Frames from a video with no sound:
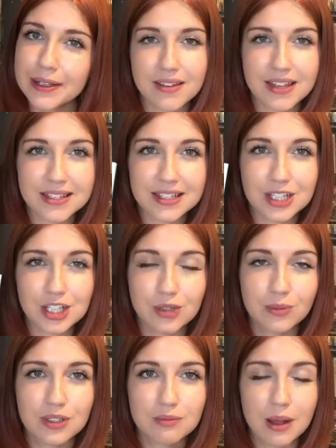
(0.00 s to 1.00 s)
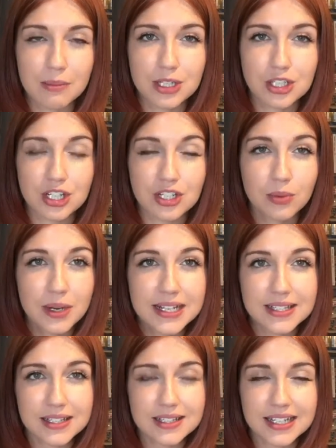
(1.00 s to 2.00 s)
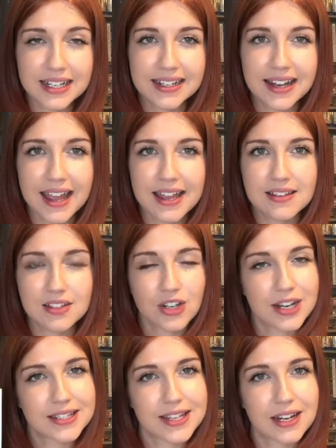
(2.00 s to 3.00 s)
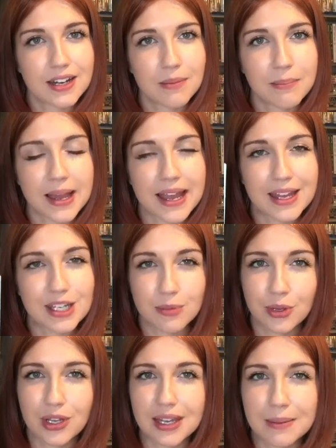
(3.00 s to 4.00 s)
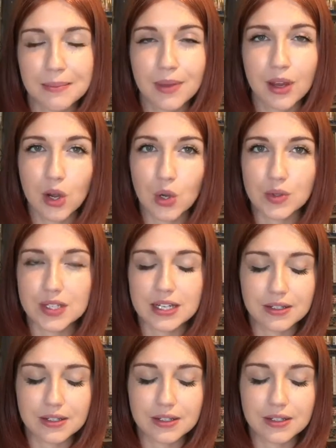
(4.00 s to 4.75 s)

This edition was published in 2016 as translated by W.M. Coulson.